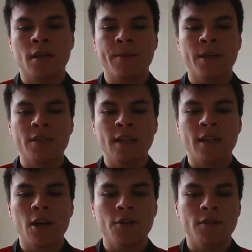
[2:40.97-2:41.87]
an emergency
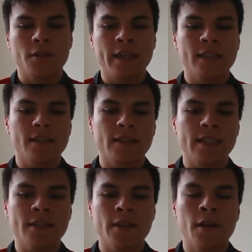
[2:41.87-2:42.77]
loan to the end of the
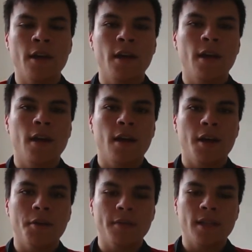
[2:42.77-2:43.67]
season
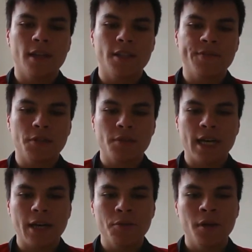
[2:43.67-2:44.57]
with Huddersfield
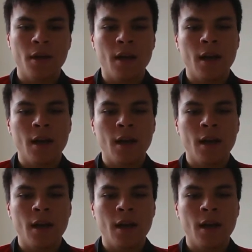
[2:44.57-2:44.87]
Town.